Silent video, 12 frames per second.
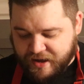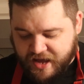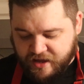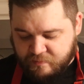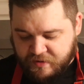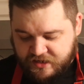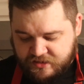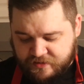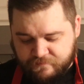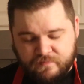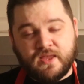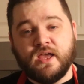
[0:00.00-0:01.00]
Bahamut,
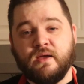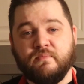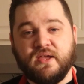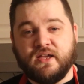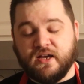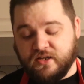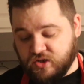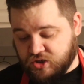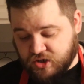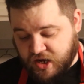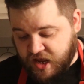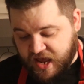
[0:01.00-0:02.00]

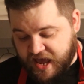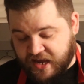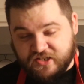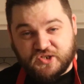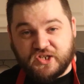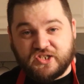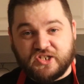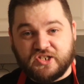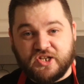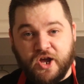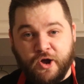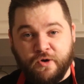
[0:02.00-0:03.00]
because access to
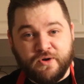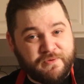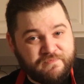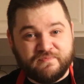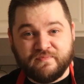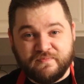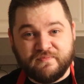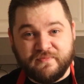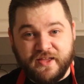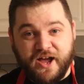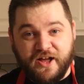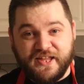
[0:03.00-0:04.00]
Toad,
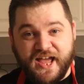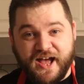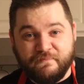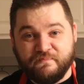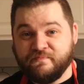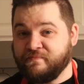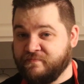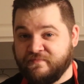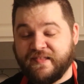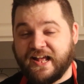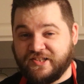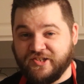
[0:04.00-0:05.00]
oh yeah,
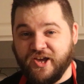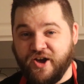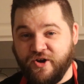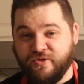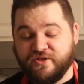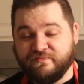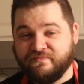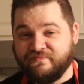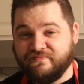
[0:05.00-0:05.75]
that's gold.